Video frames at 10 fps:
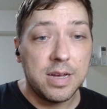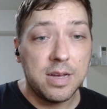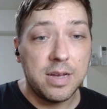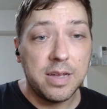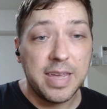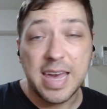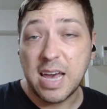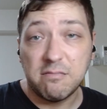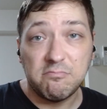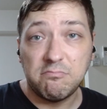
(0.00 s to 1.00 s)
Uh,
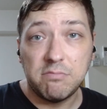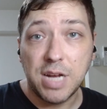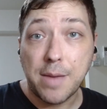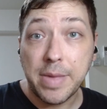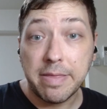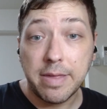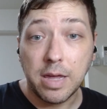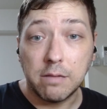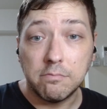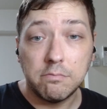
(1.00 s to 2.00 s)
yeah, not my
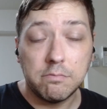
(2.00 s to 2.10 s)
thing.